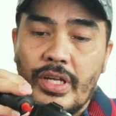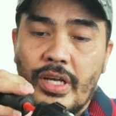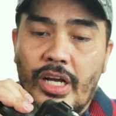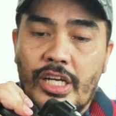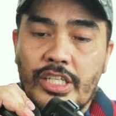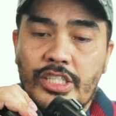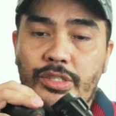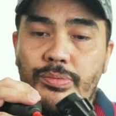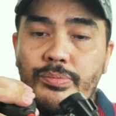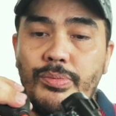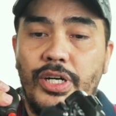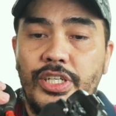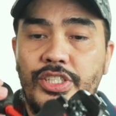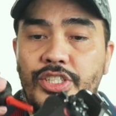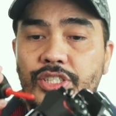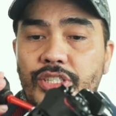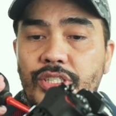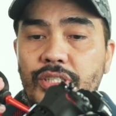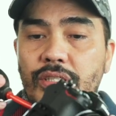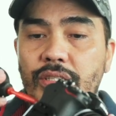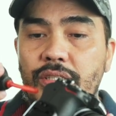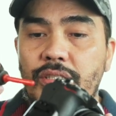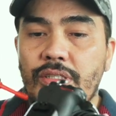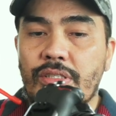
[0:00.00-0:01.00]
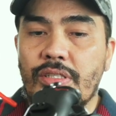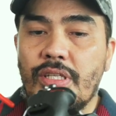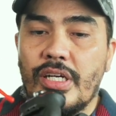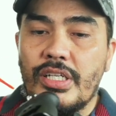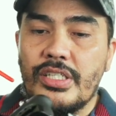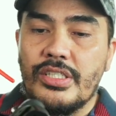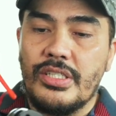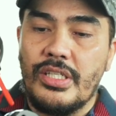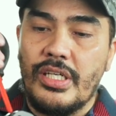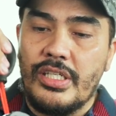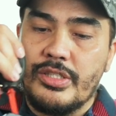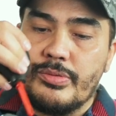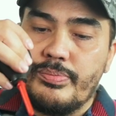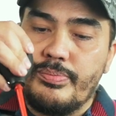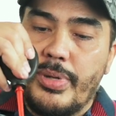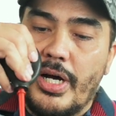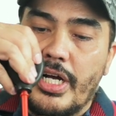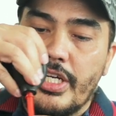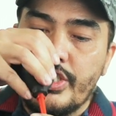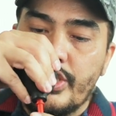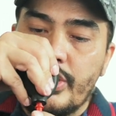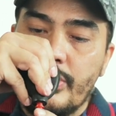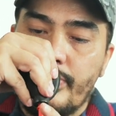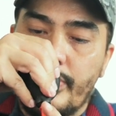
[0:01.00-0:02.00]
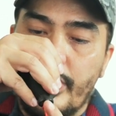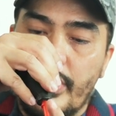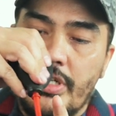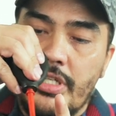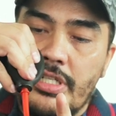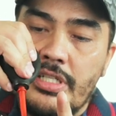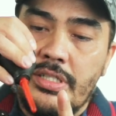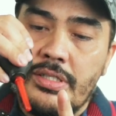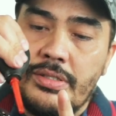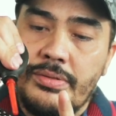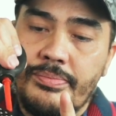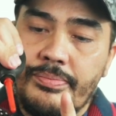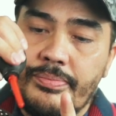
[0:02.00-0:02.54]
as much dust as possible.